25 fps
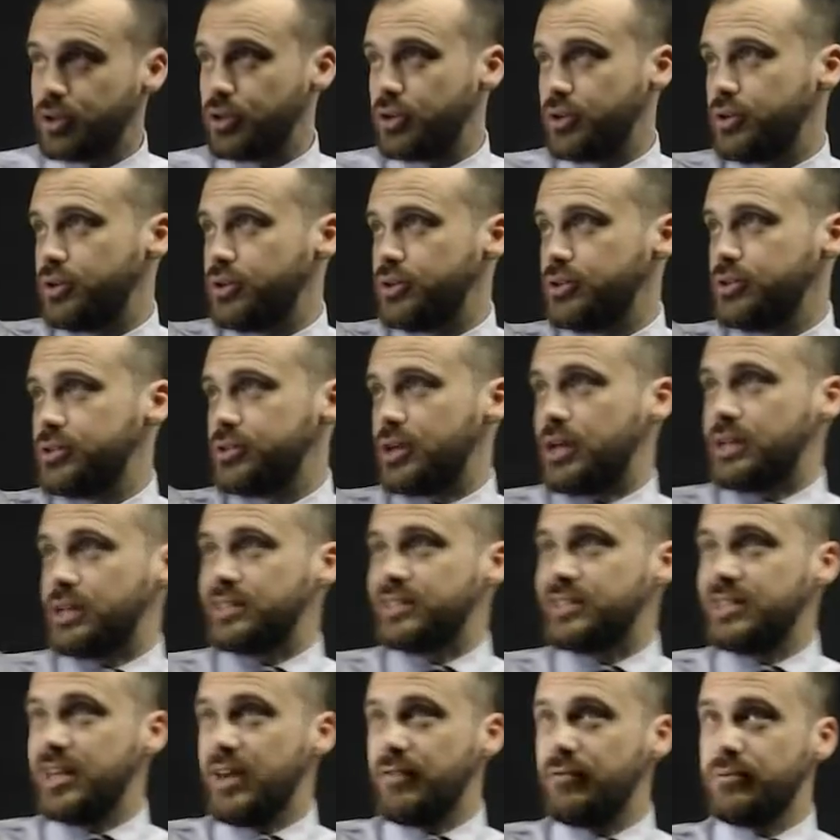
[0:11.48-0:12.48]
earns a
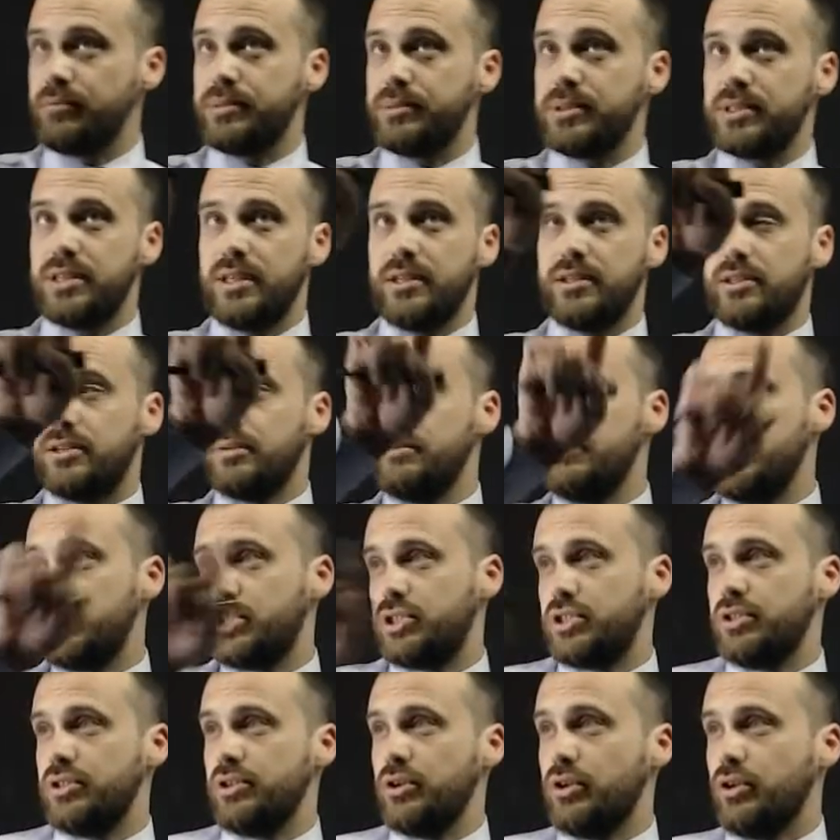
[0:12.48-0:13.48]
7%
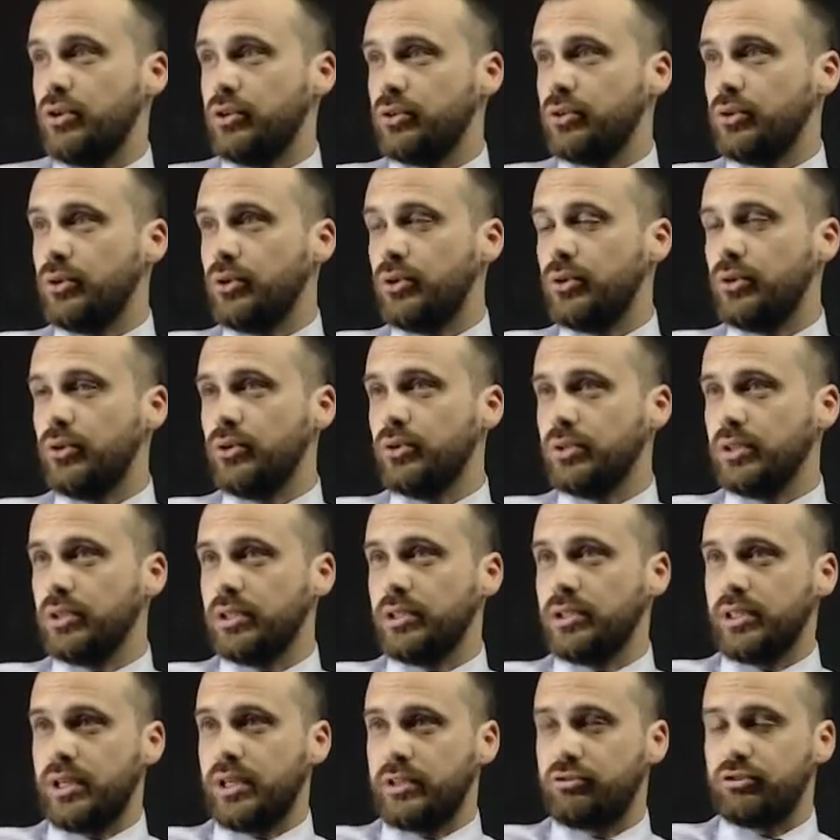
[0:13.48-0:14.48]
commission on all
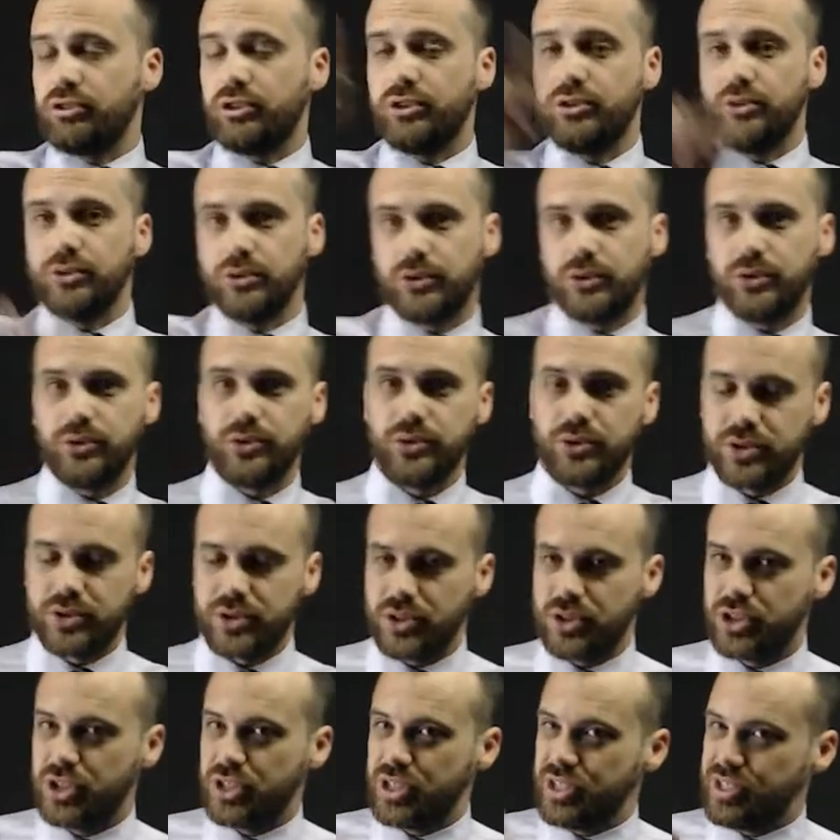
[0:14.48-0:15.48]
electrical goods
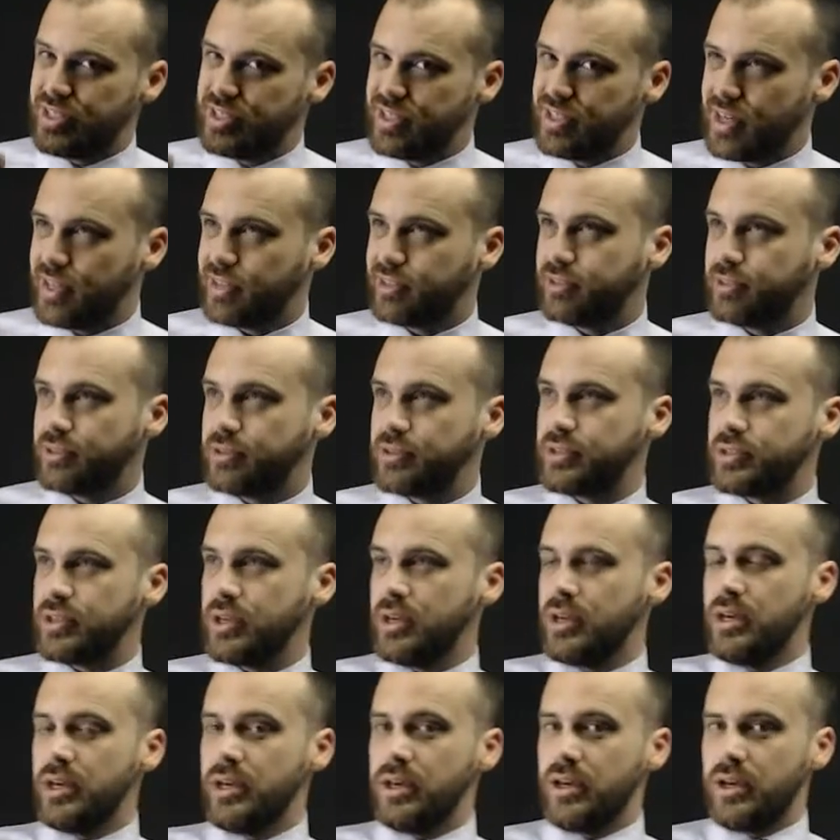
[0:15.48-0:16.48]
she sells.
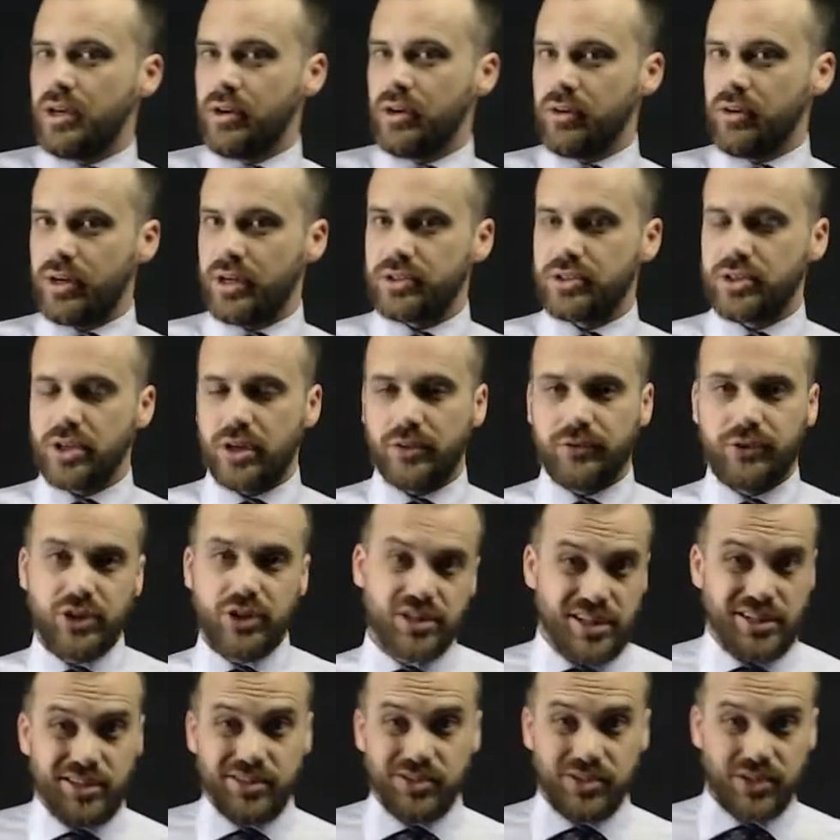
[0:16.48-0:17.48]
All right, so if she
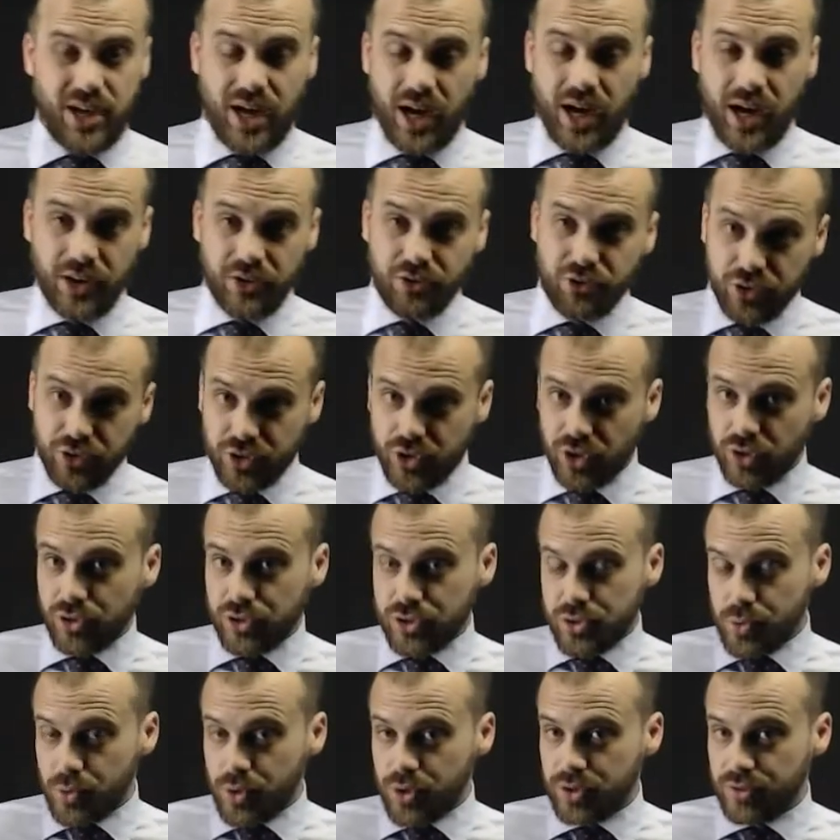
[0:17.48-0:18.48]
sells $100
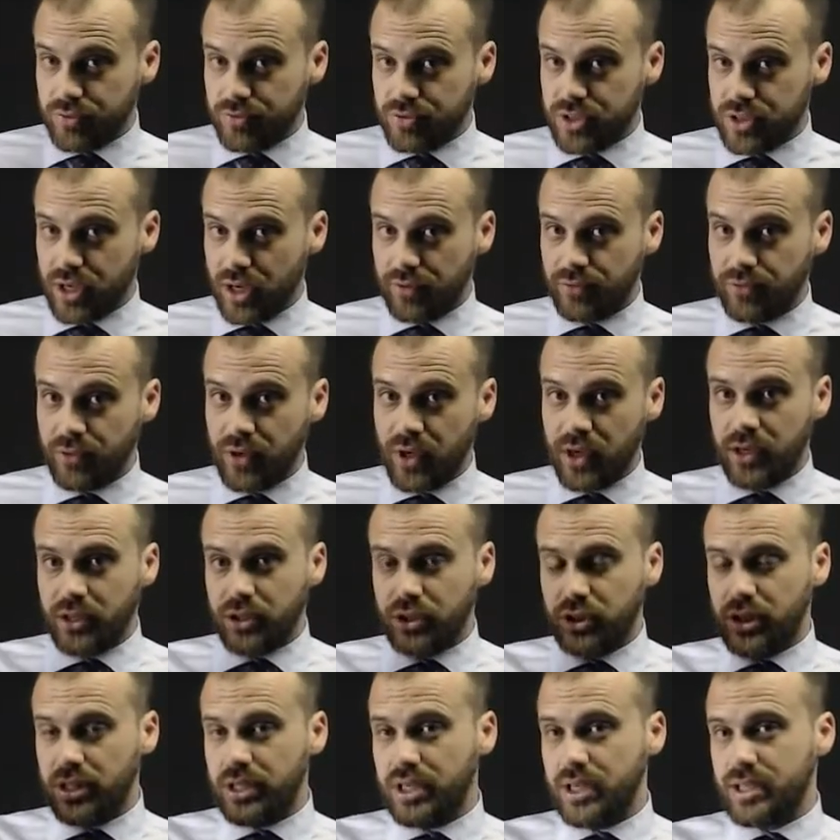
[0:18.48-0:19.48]
worth of stuff,
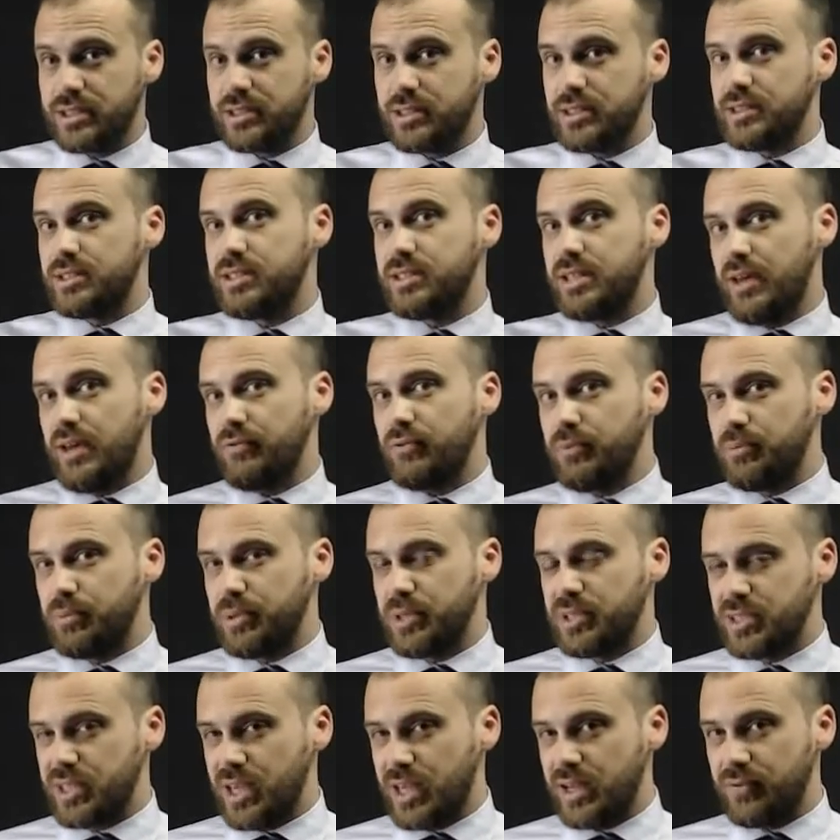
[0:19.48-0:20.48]
she gets
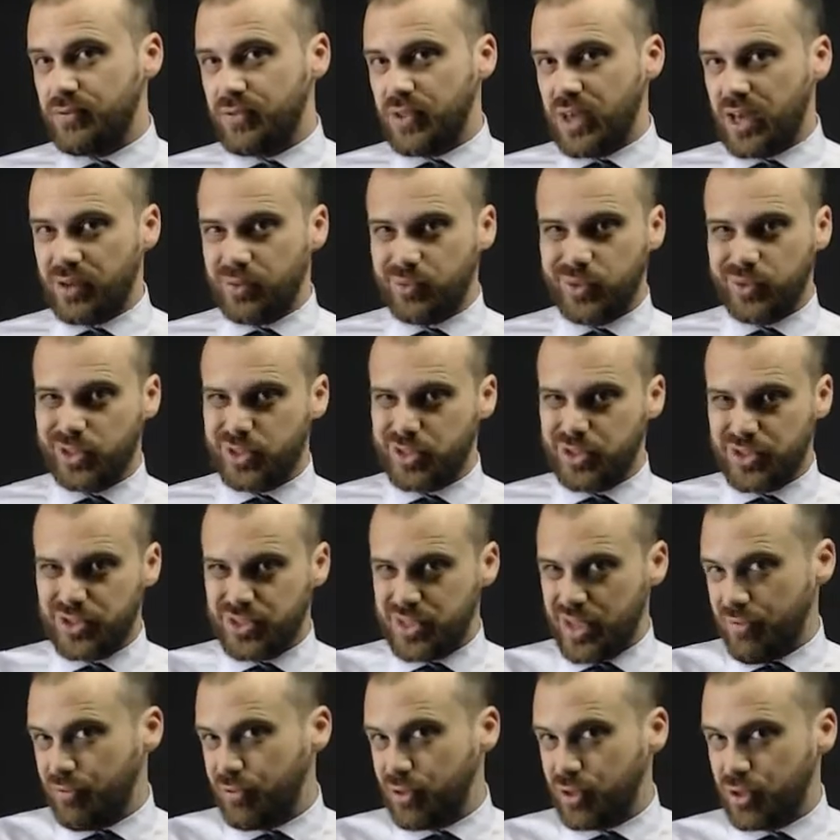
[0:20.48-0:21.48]
7% of that, which is
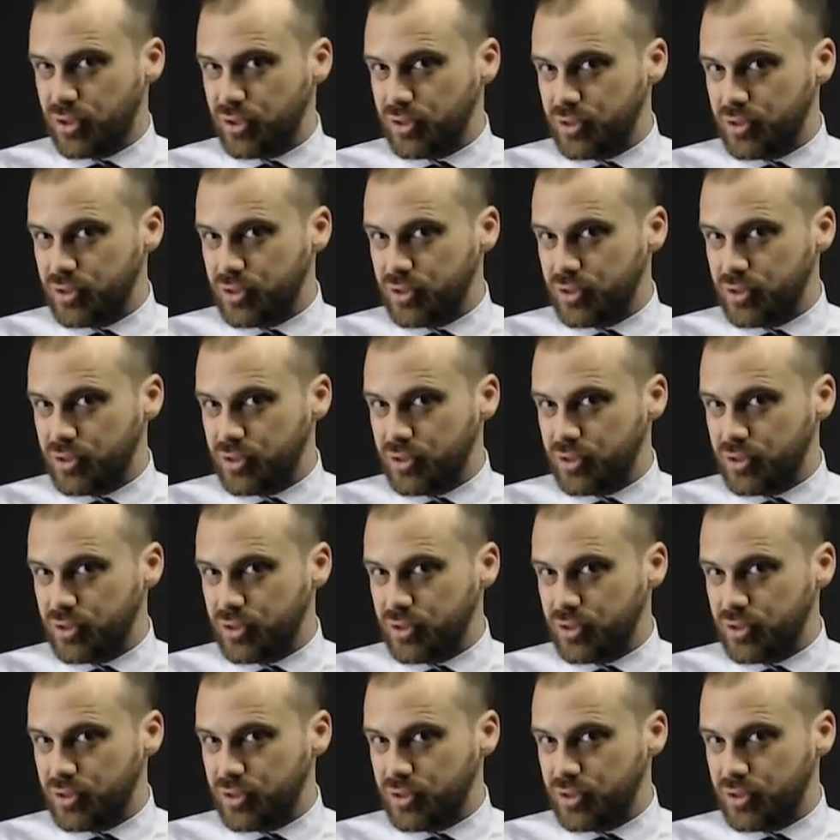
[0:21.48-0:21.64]
$7.